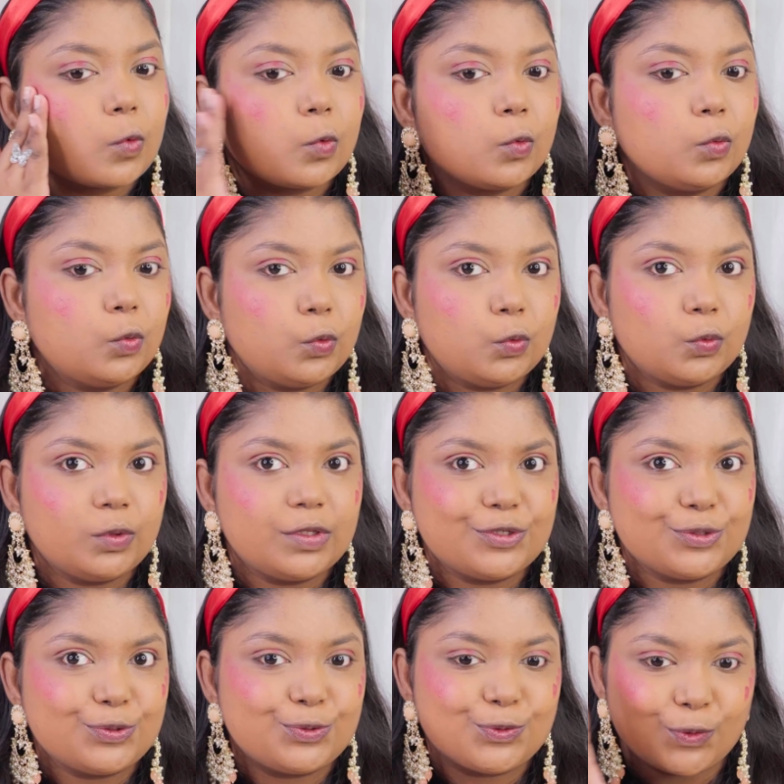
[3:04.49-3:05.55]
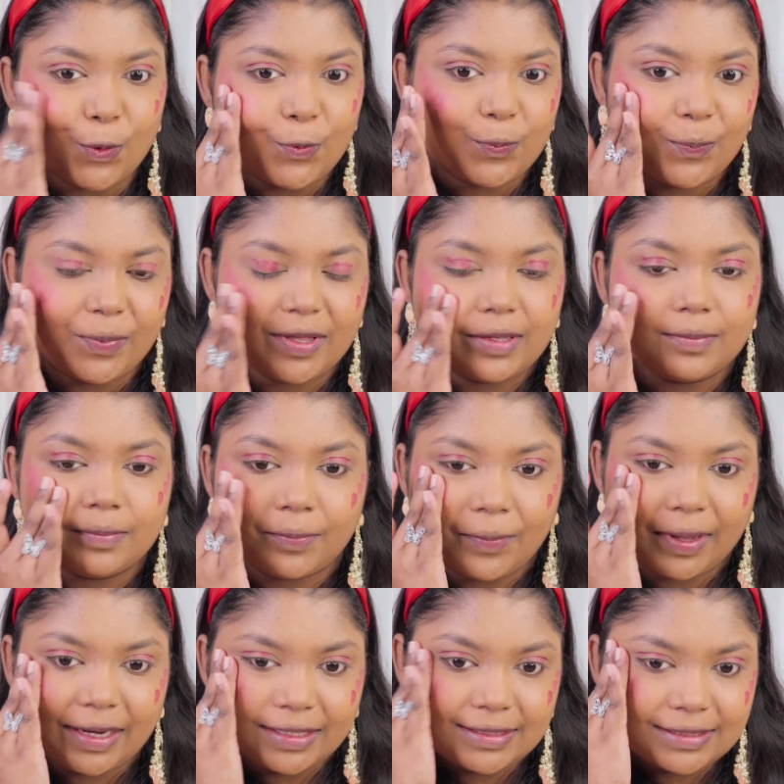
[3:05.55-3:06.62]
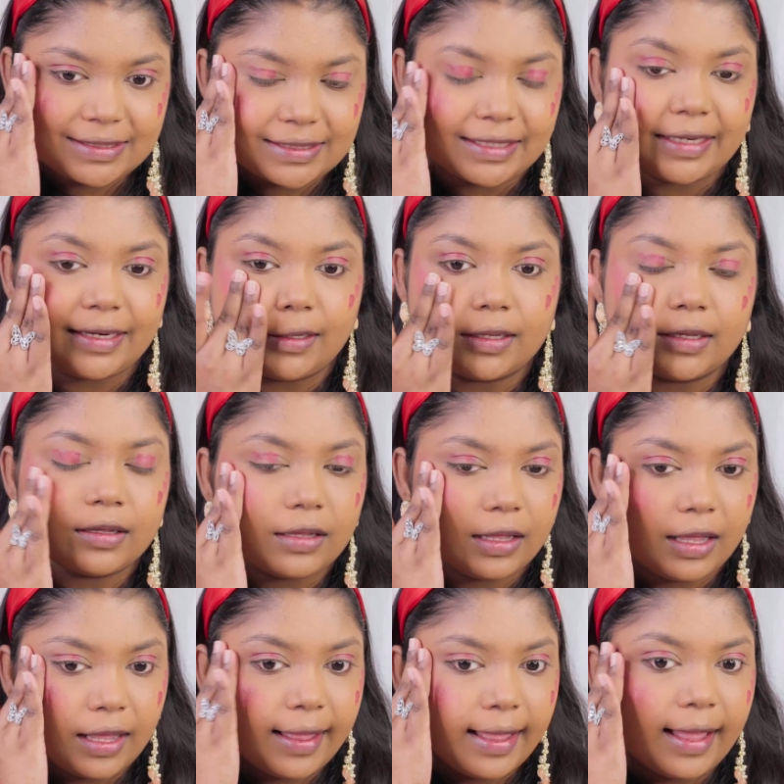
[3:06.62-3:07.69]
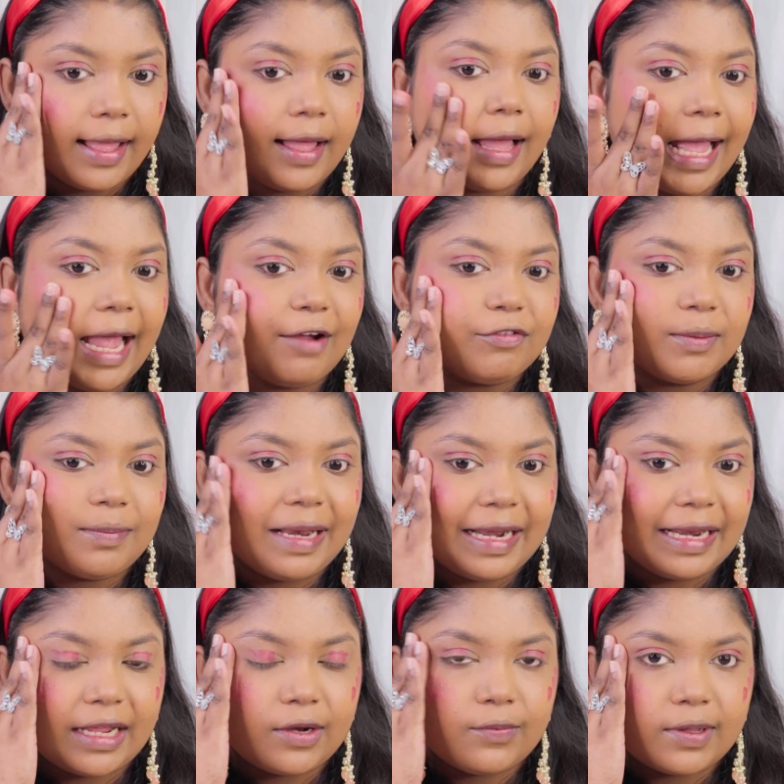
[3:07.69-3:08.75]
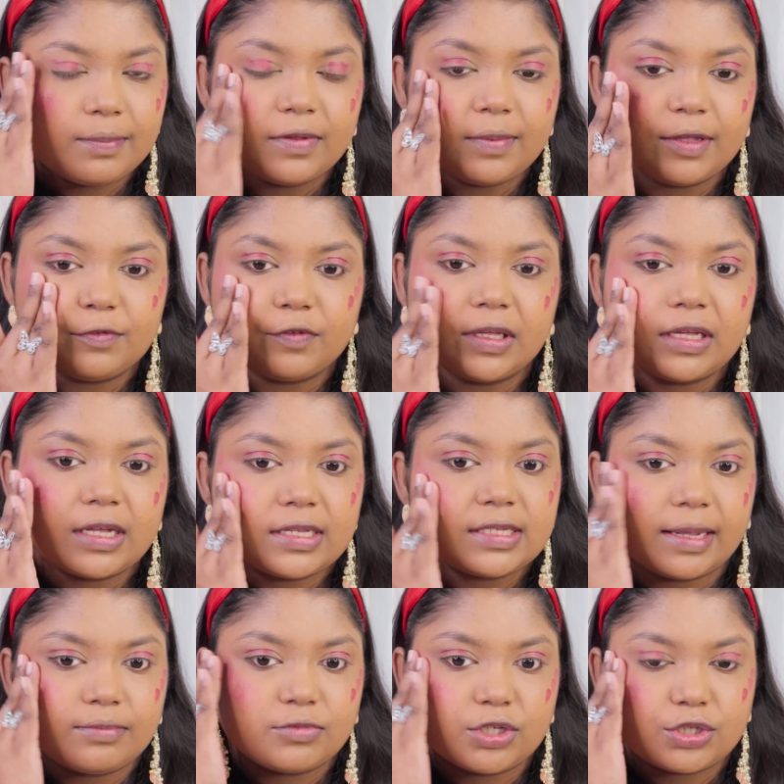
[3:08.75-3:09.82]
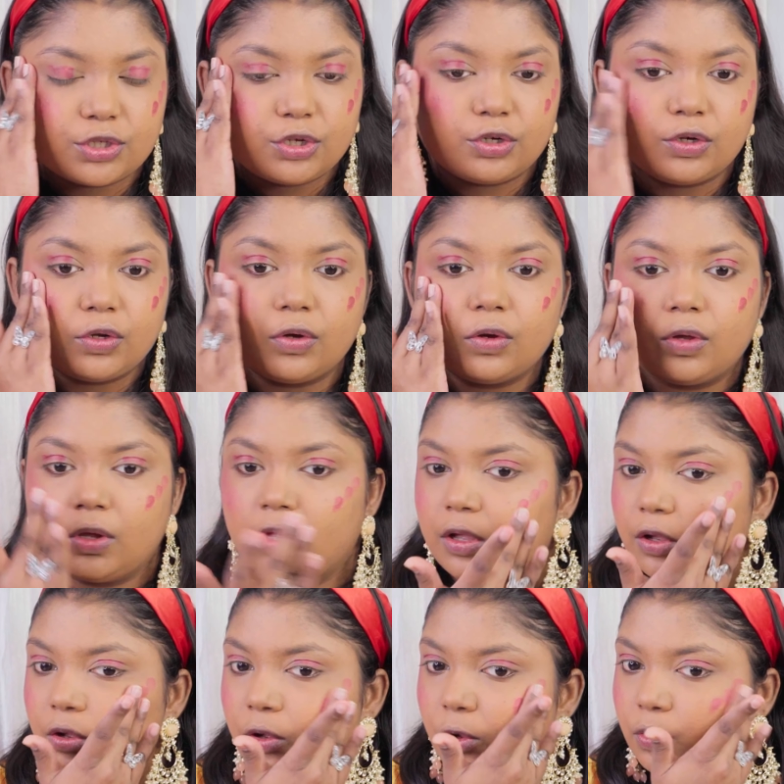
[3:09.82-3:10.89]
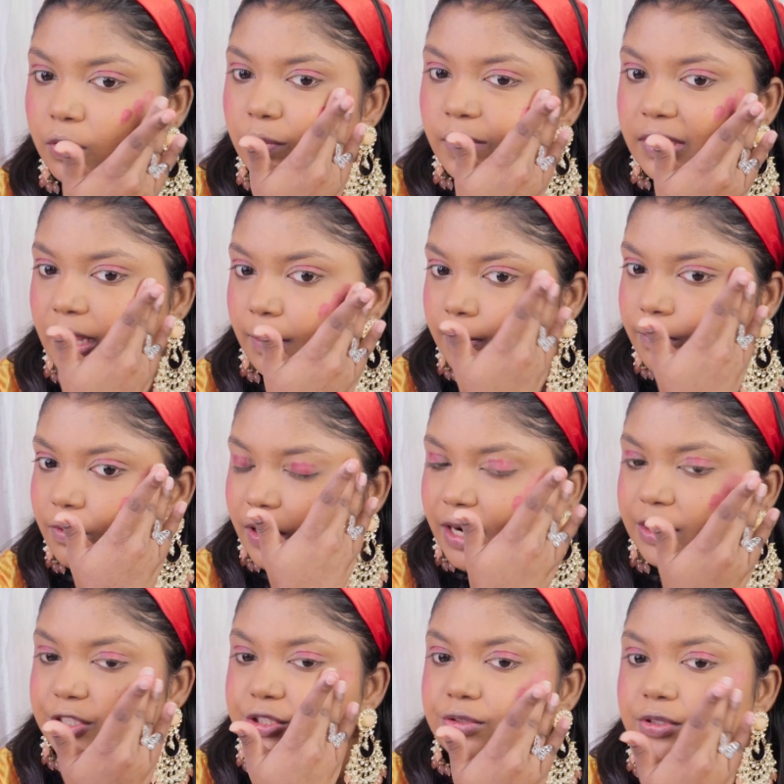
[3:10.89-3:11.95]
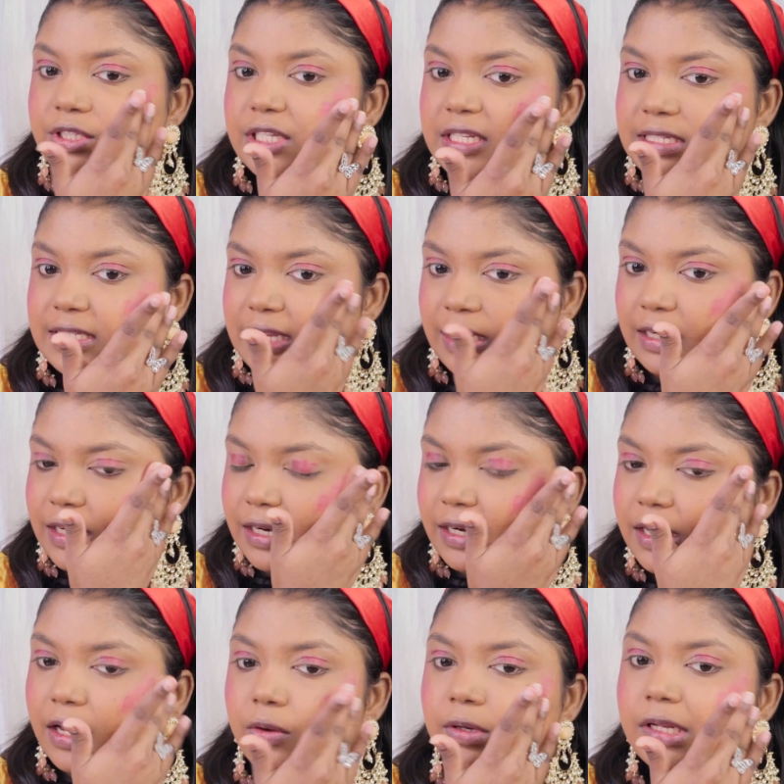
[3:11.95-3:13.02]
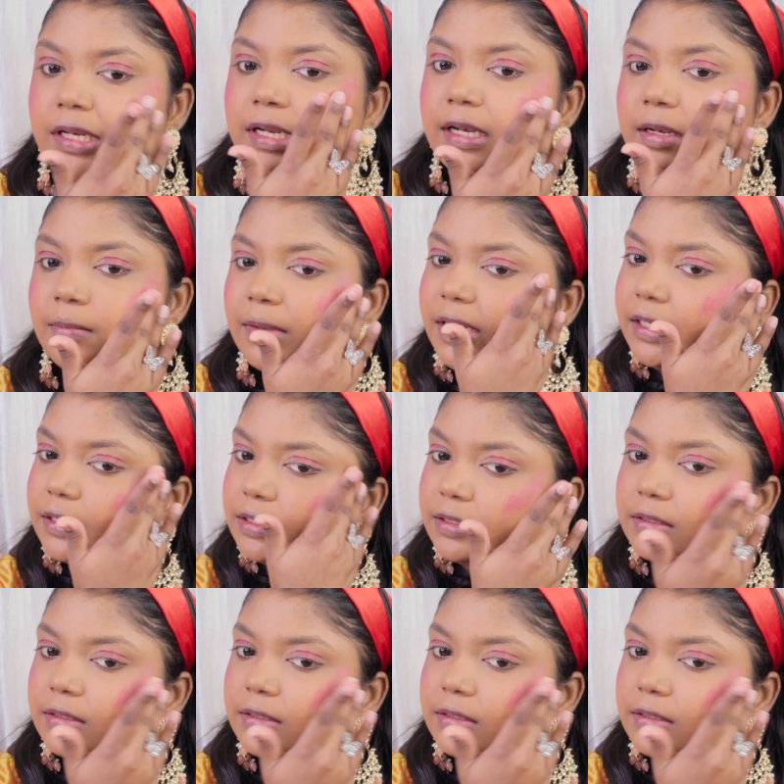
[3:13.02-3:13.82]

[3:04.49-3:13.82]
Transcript: Ooh, this is so pigmented. After blending it with my fingers, I'm just gonna go in with the brush to just settle it down a little bit.